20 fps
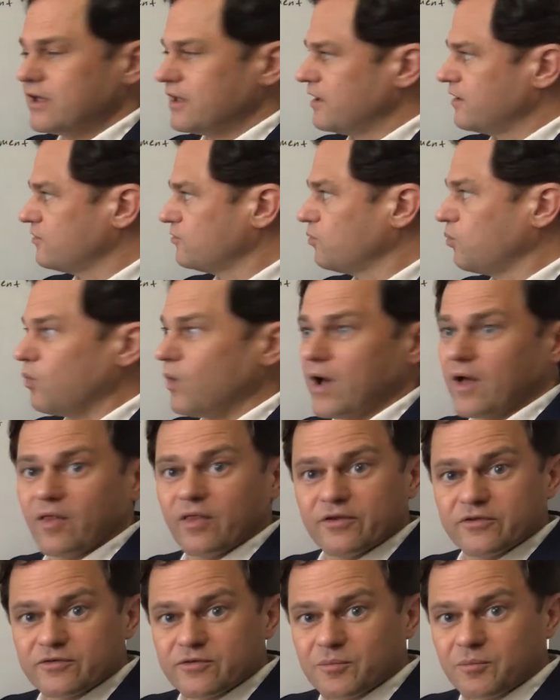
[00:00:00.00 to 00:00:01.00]
as
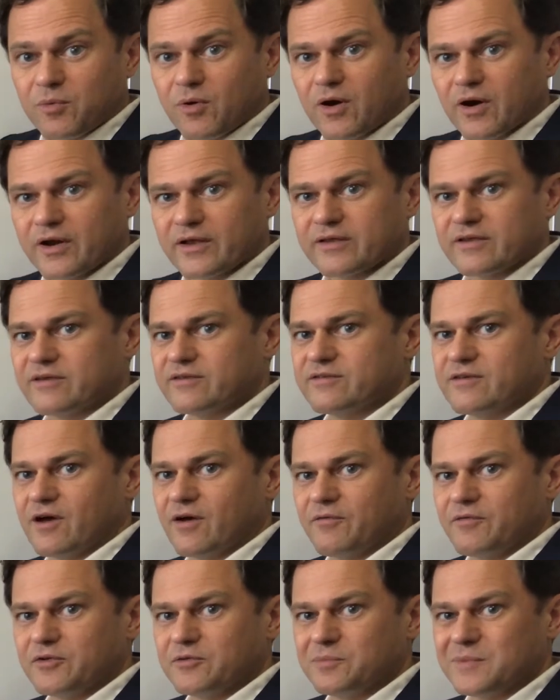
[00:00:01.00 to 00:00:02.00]
well as the product
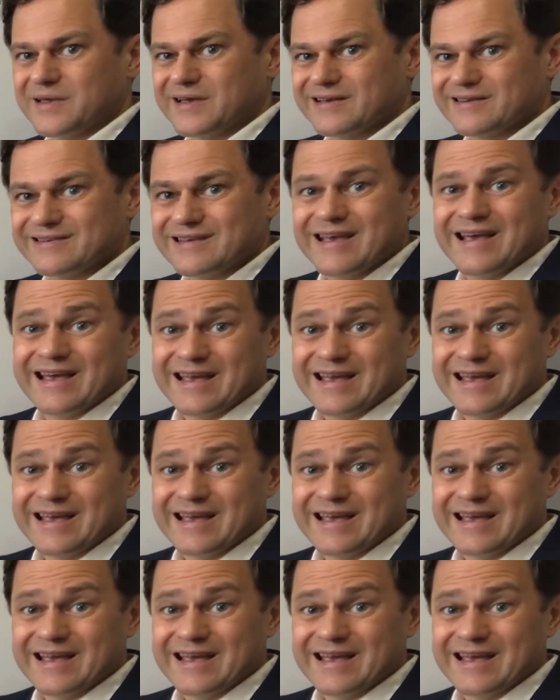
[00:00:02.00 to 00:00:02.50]
itself is because